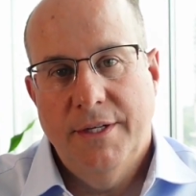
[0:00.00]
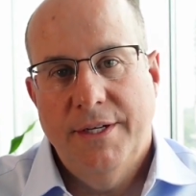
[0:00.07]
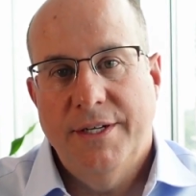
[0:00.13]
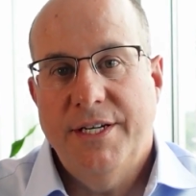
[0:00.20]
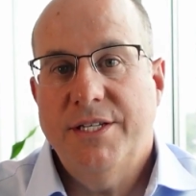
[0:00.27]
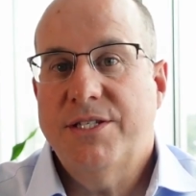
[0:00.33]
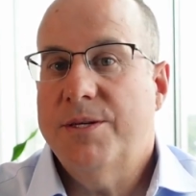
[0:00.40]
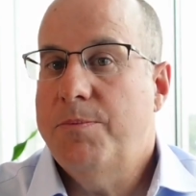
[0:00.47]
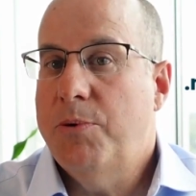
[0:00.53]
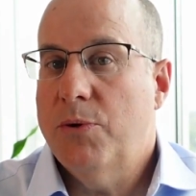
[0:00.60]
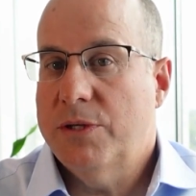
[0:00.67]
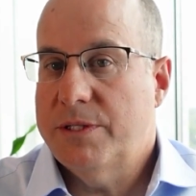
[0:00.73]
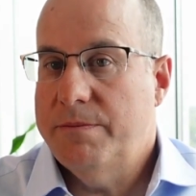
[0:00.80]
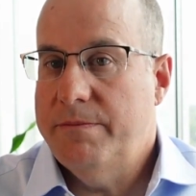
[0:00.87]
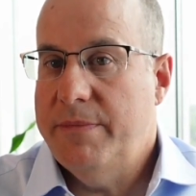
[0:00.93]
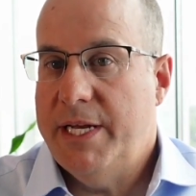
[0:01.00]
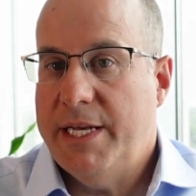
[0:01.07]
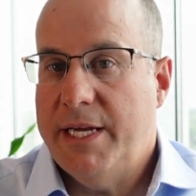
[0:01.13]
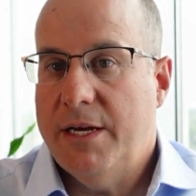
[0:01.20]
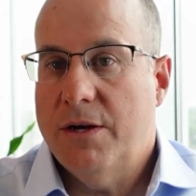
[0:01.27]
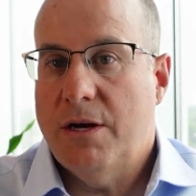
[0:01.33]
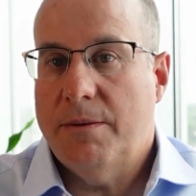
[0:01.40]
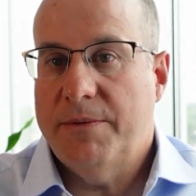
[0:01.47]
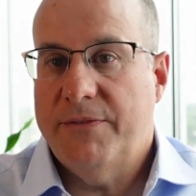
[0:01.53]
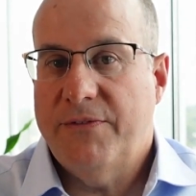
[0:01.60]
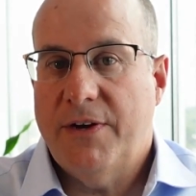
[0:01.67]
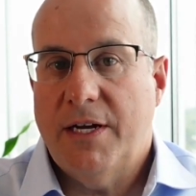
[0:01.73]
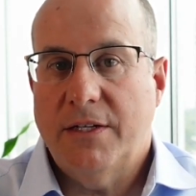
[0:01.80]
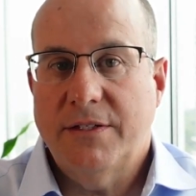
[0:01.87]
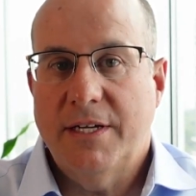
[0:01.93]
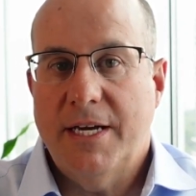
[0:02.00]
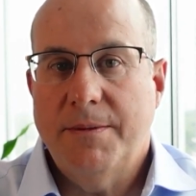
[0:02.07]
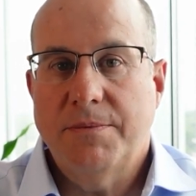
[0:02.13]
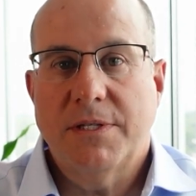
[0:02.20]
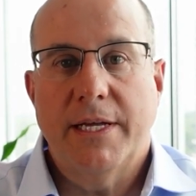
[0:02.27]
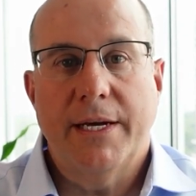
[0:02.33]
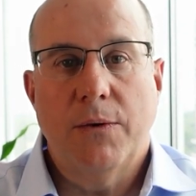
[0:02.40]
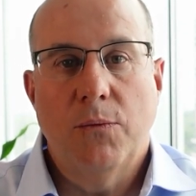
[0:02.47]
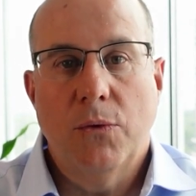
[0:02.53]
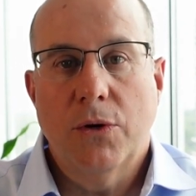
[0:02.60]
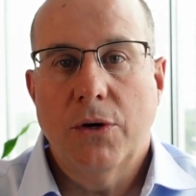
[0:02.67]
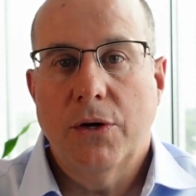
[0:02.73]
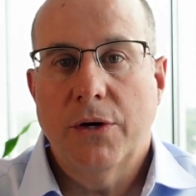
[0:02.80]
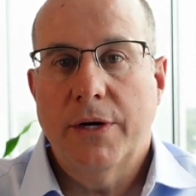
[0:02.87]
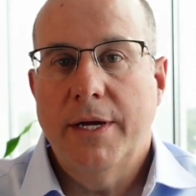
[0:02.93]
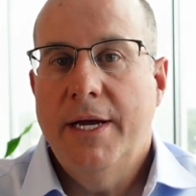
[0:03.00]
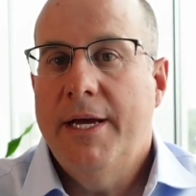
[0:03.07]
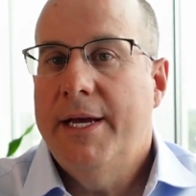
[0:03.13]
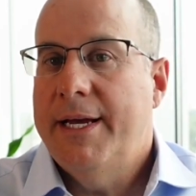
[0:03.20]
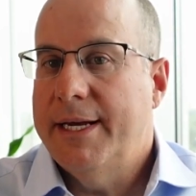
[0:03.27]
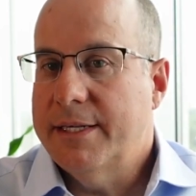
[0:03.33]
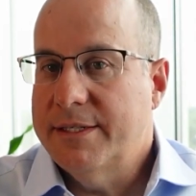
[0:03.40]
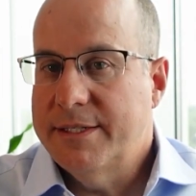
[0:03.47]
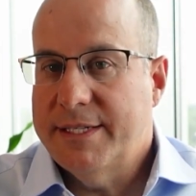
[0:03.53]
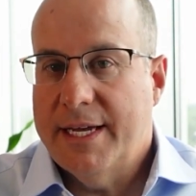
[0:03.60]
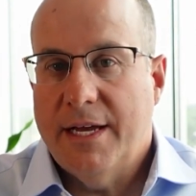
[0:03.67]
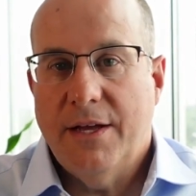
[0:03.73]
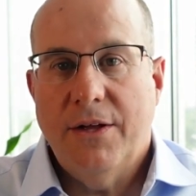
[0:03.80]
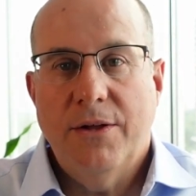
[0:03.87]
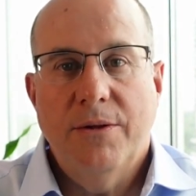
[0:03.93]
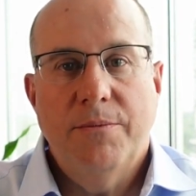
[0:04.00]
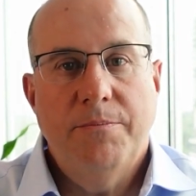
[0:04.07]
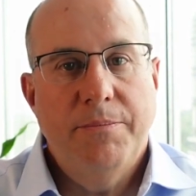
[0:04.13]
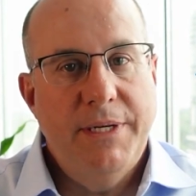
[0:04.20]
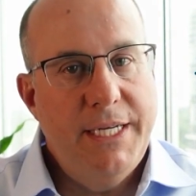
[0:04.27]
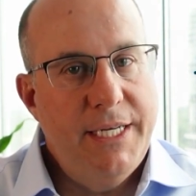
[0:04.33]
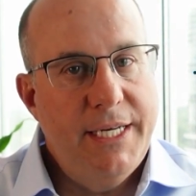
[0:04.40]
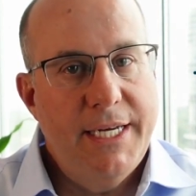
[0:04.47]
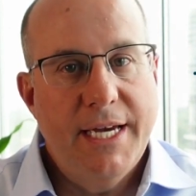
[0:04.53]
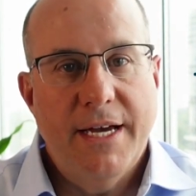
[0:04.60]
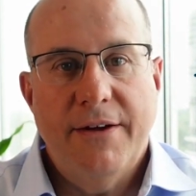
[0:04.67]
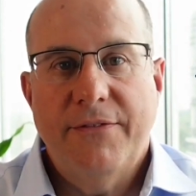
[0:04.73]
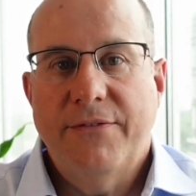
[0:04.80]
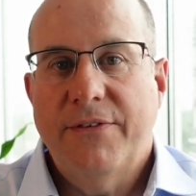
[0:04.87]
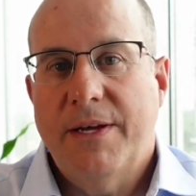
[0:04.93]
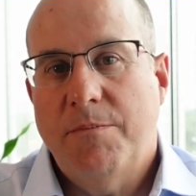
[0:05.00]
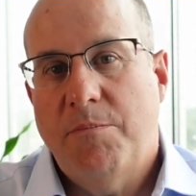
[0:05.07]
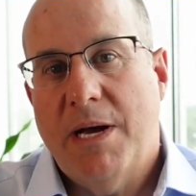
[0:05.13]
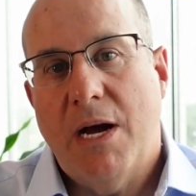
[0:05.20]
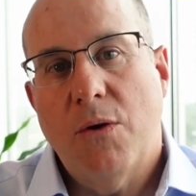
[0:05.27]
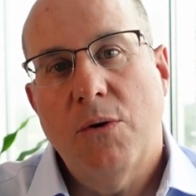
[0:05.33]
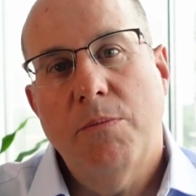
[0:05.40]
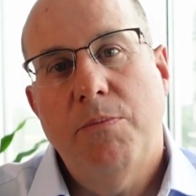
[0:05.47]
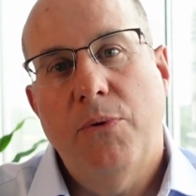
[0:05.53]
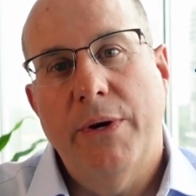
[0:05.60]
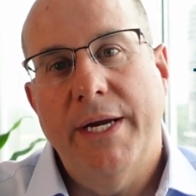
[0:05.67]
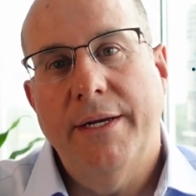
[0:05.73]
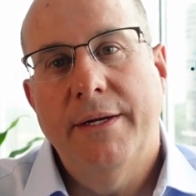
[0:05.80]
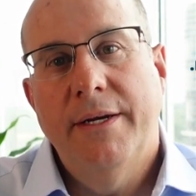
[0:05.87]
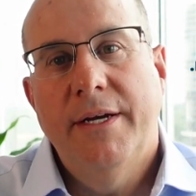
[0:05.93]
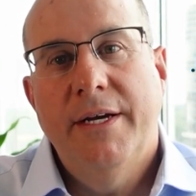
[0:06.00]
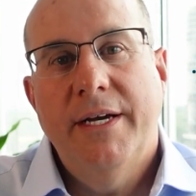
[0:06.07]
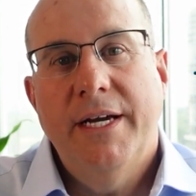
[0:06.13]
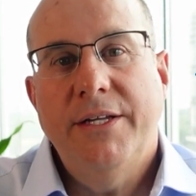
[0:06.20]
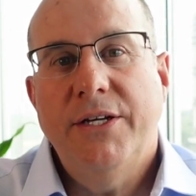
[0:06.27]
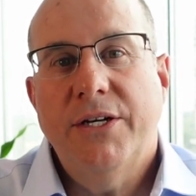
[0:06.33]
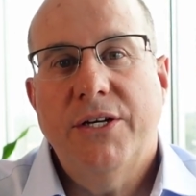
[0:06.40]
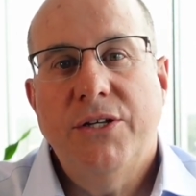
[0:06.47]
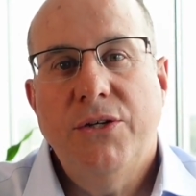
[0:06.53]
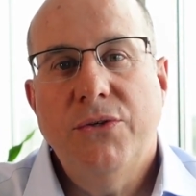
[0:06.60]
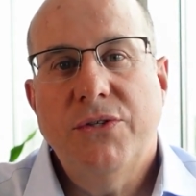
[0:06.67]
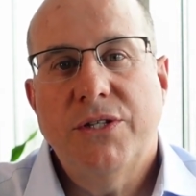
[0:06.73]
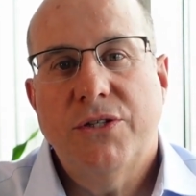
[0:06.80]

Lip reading: It supports many common file types like Word, Excel, PDF, and PowerPoint, and you can use the